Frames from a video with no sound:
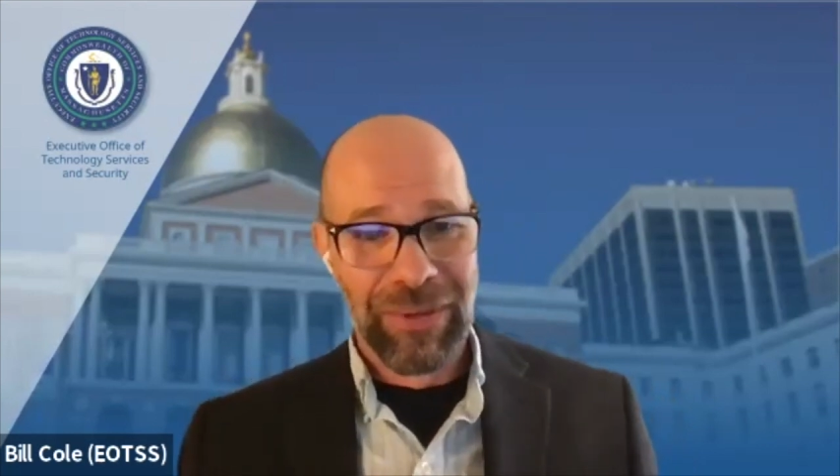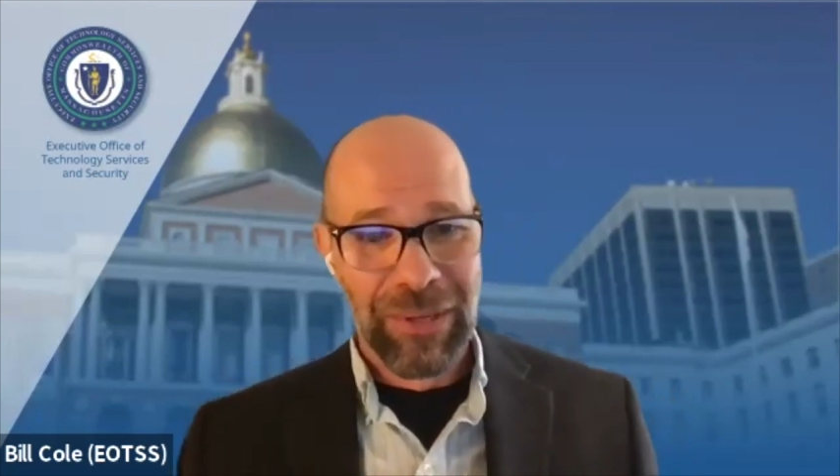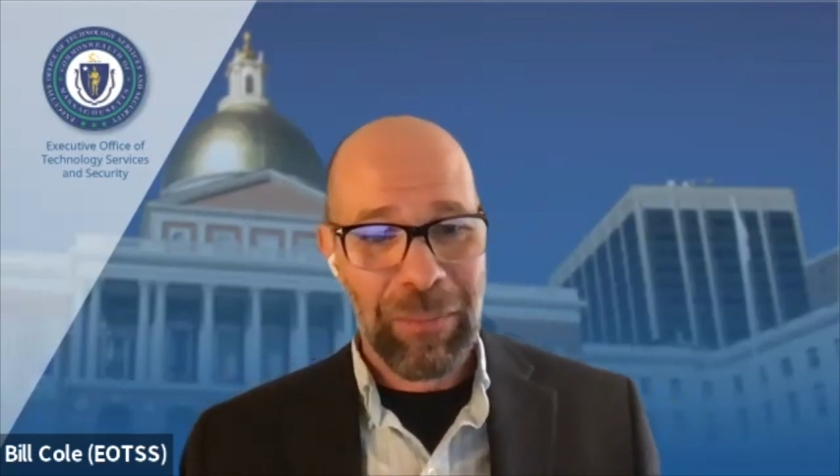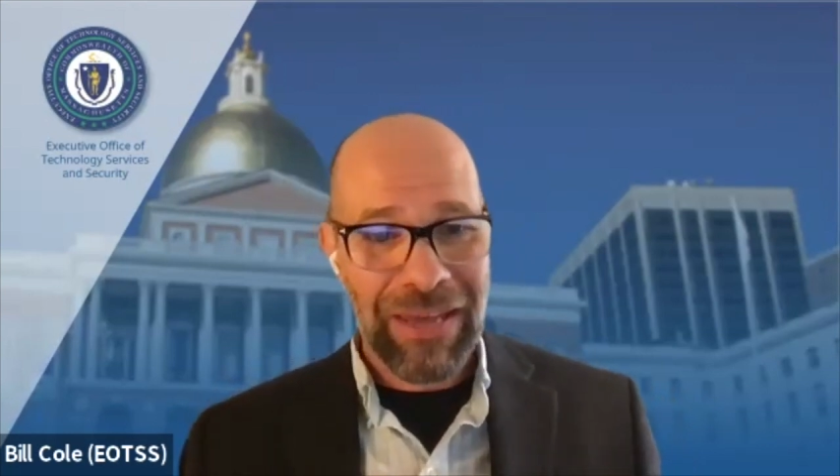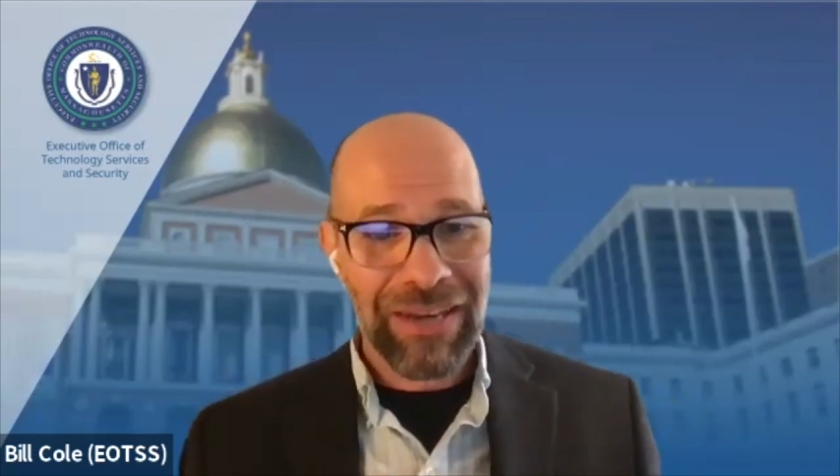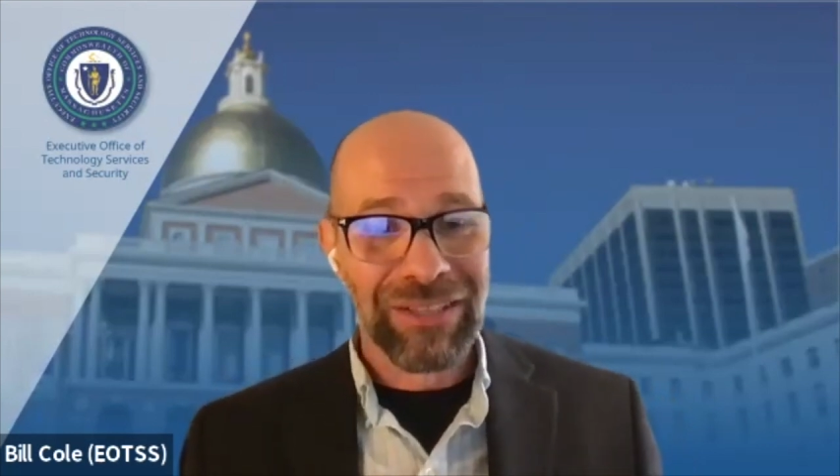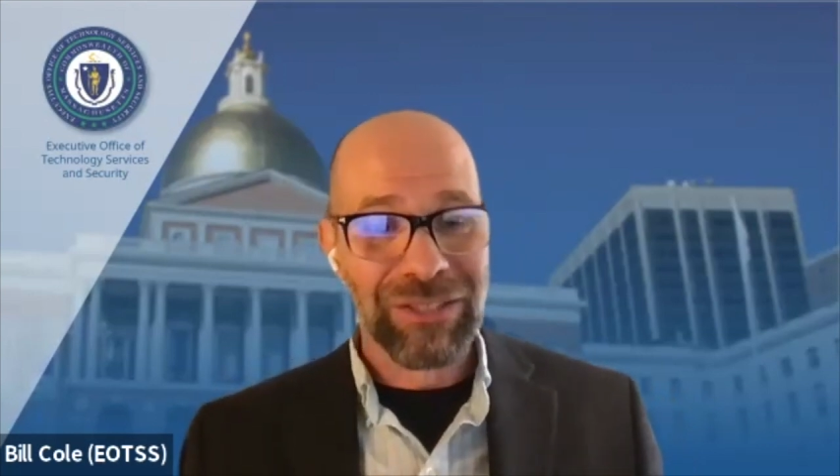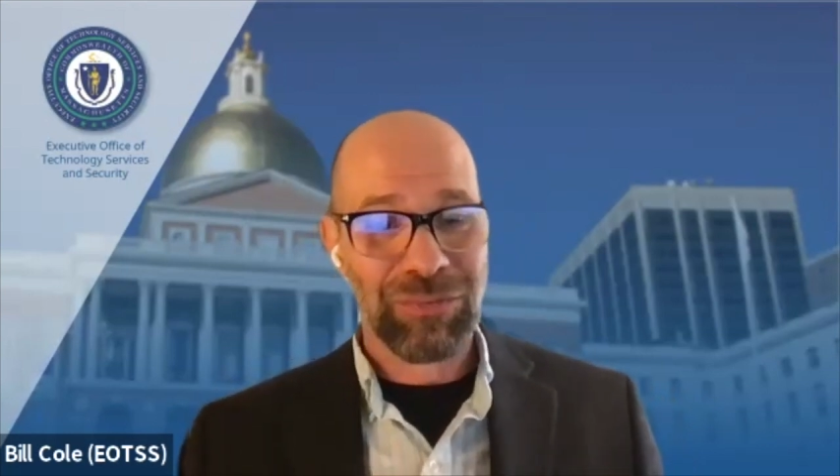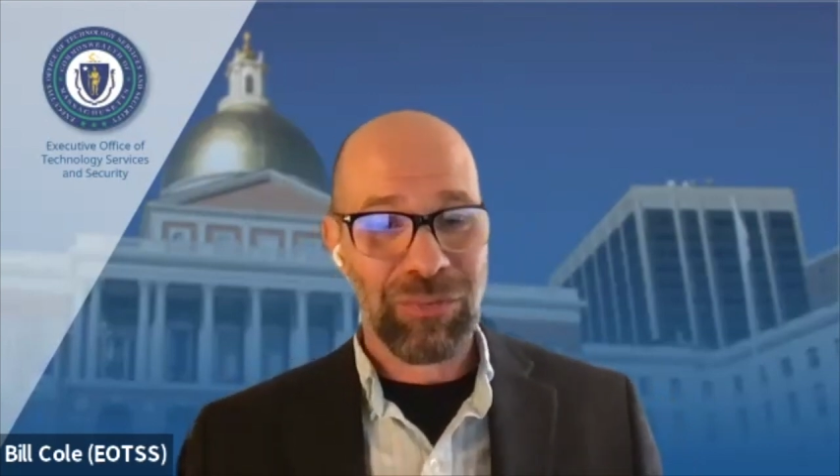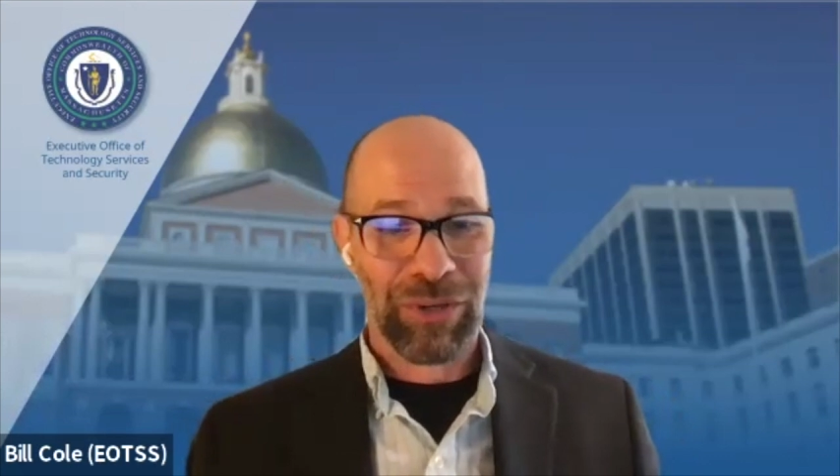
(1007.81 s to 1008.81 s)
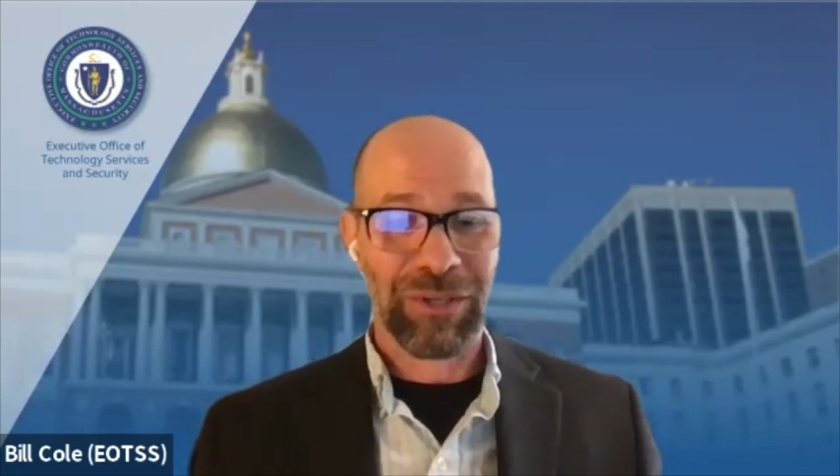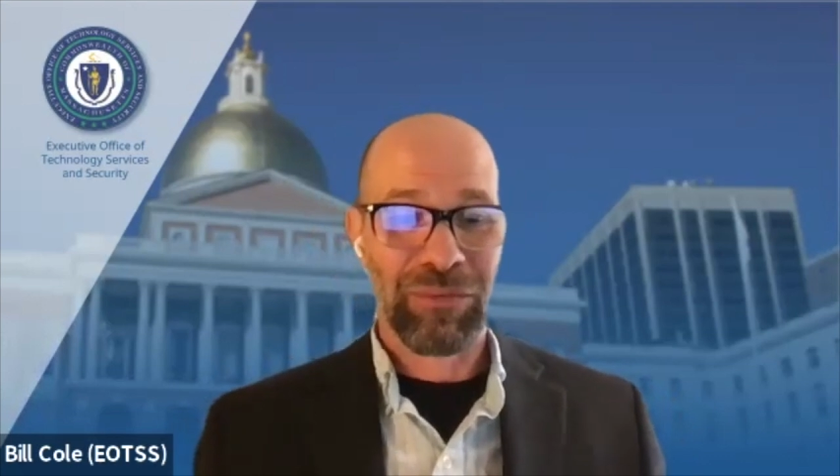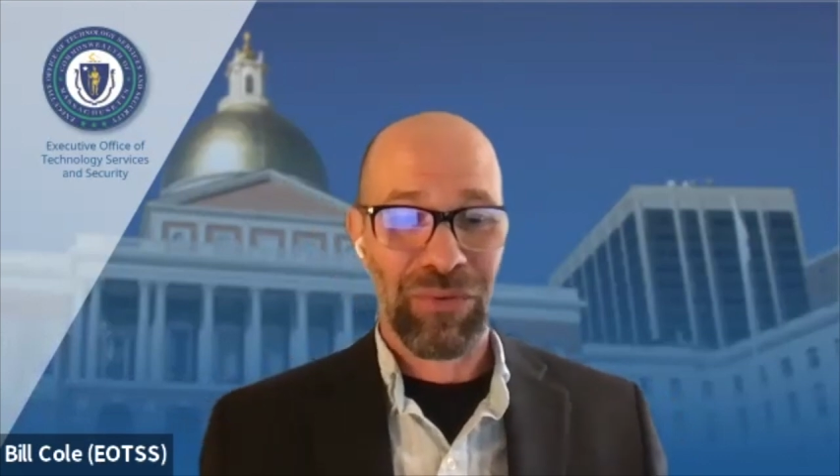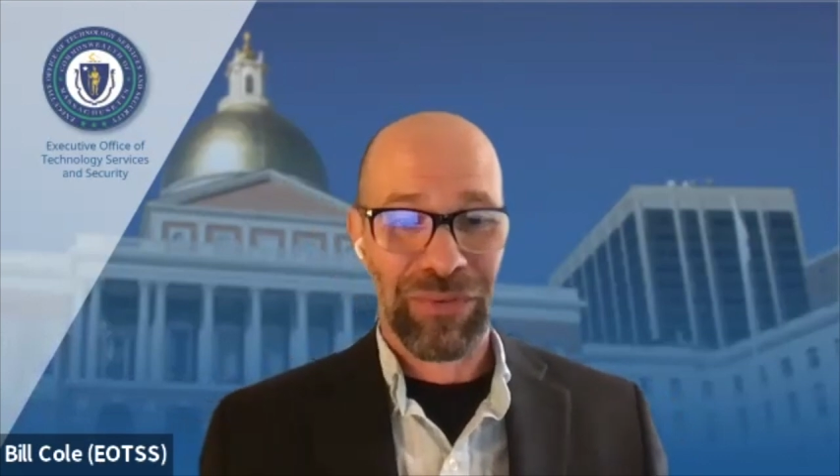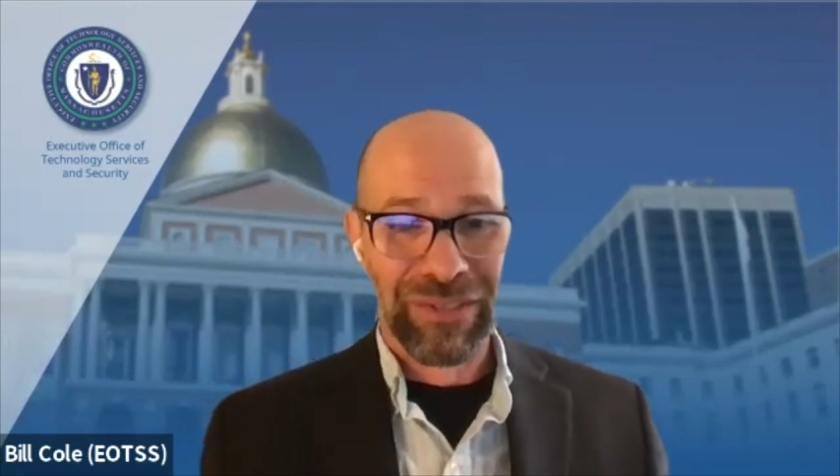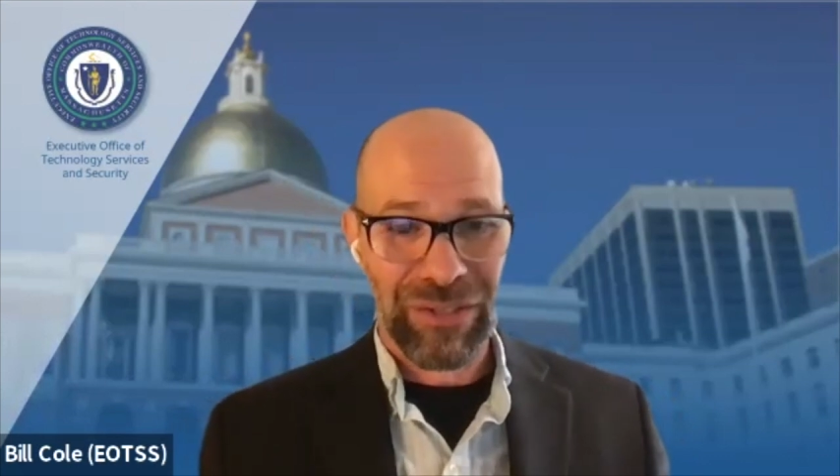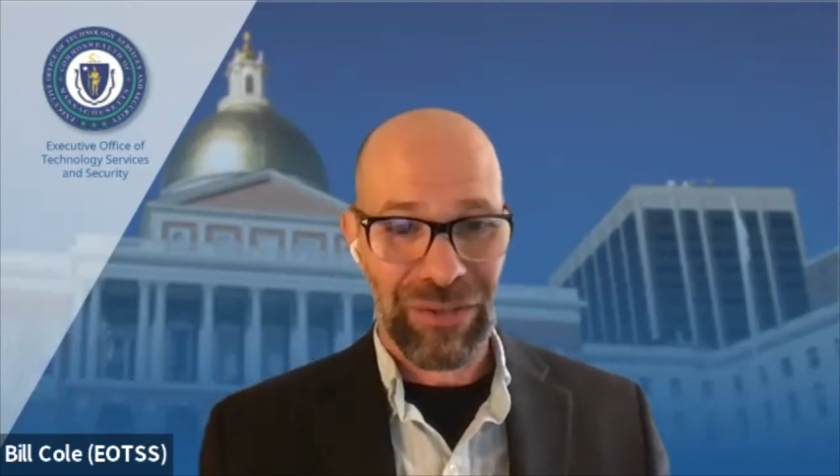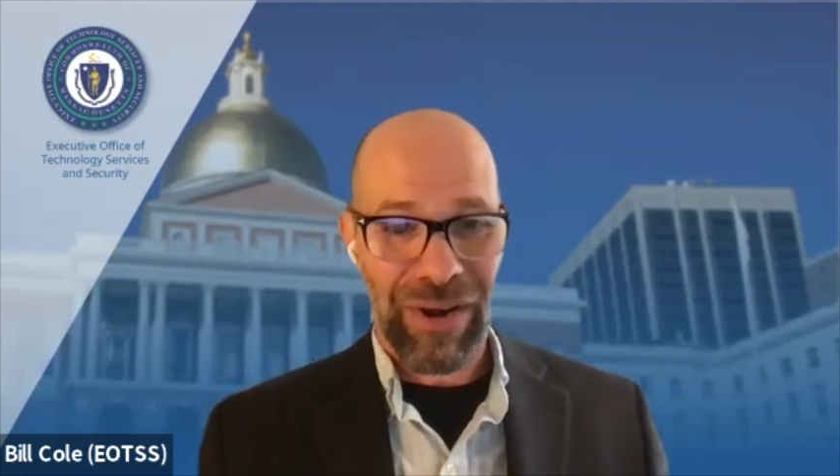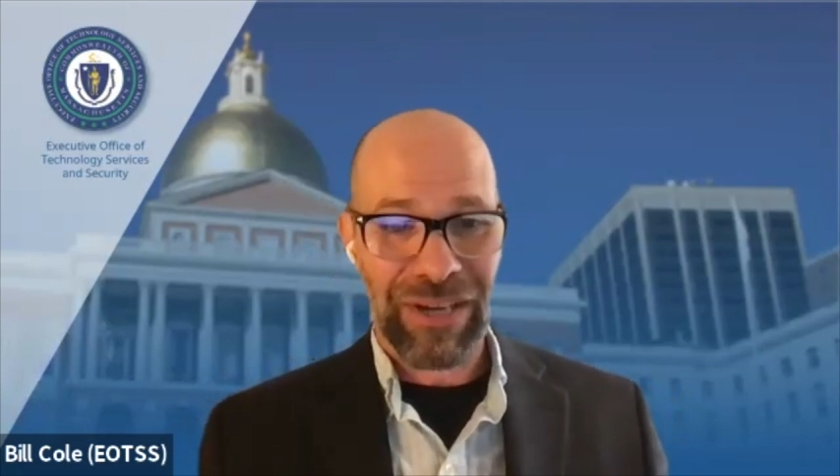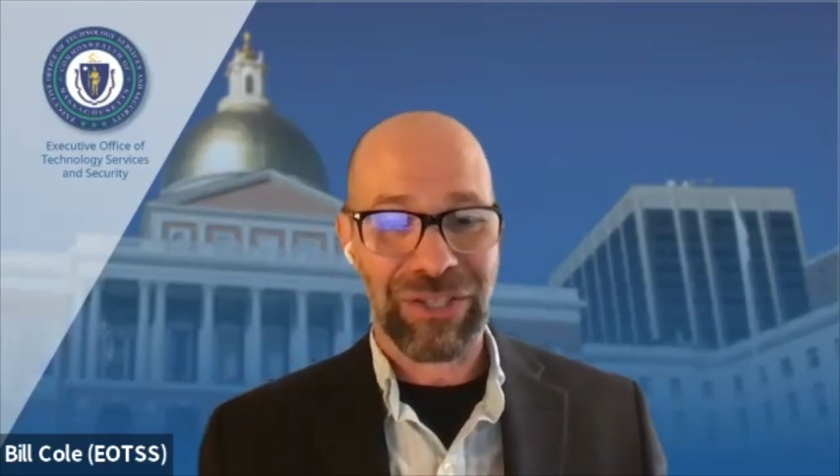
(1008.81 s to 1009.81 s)
independents wanting to move in this
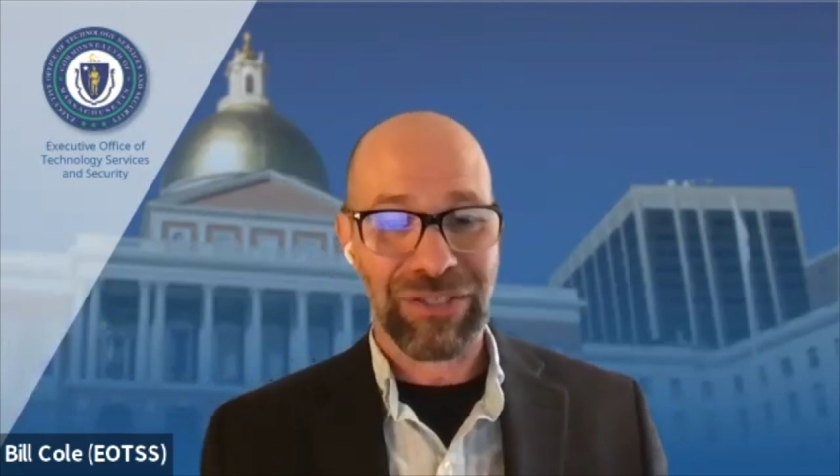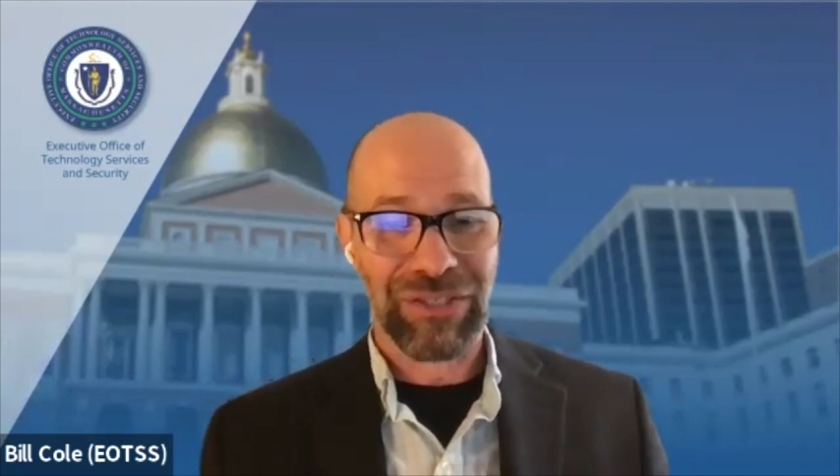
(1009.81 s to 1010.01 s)
direction.